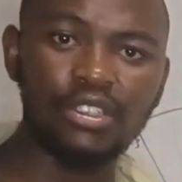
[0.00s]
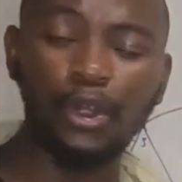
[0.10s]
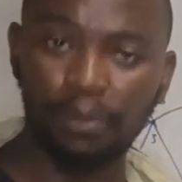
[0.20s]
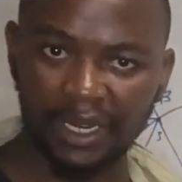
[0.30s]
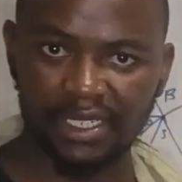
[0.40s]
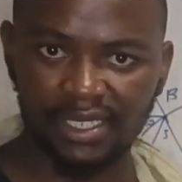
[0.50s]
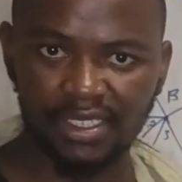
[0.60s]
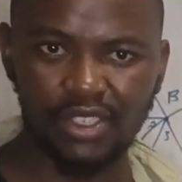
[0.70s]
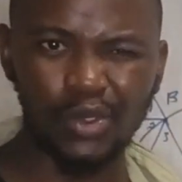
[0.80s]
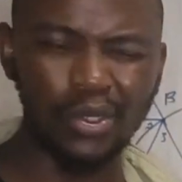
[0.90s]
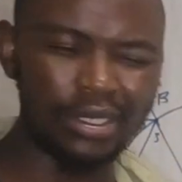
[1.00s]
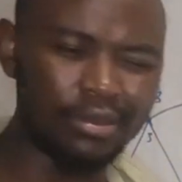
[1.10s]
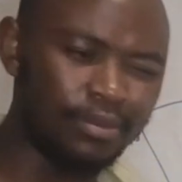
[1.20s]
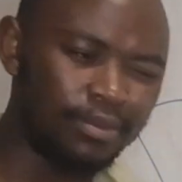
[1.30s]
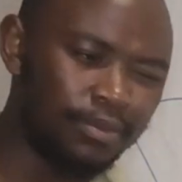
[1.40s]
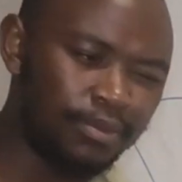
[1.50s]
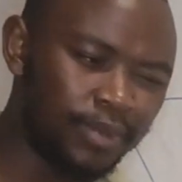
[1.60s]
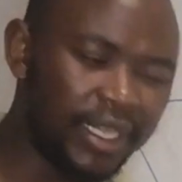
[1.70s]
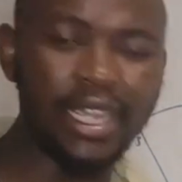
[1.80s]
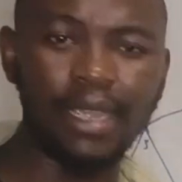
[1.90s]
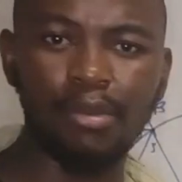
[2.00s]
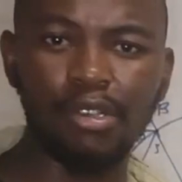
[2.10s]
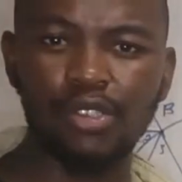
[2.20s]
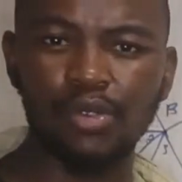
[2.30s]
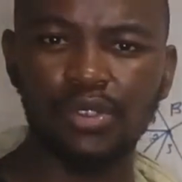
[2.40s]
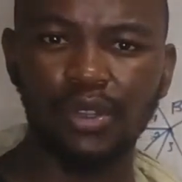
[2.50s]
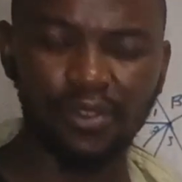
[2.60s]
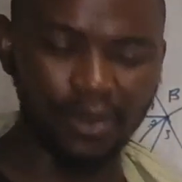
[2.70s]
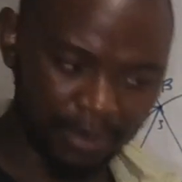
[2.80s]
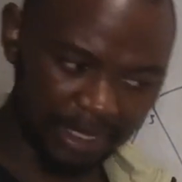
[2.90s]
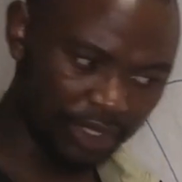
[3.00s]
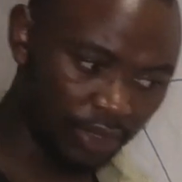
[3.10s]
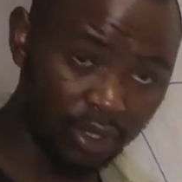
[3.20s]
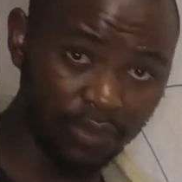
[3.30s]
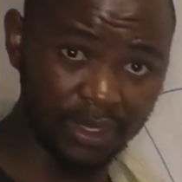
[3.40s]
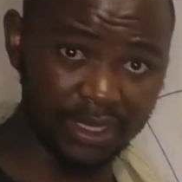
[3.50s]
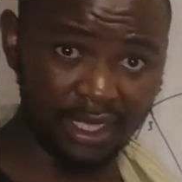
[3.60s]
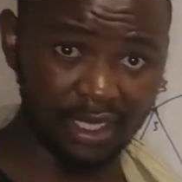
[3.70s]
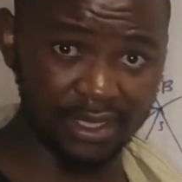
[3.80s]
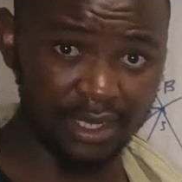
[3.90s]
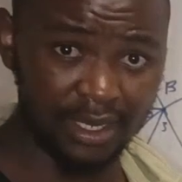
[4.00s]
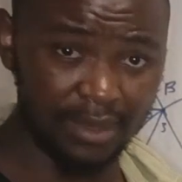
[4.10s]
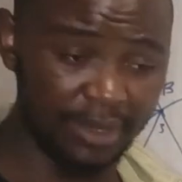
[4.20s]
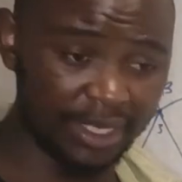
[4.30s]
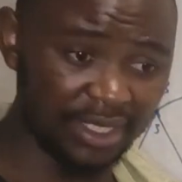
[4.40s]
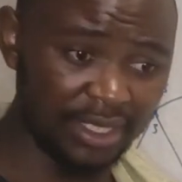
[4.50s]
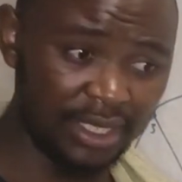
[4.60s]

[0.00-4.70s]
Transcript: Through practice, you'll be able to sort of imagine all of these things, but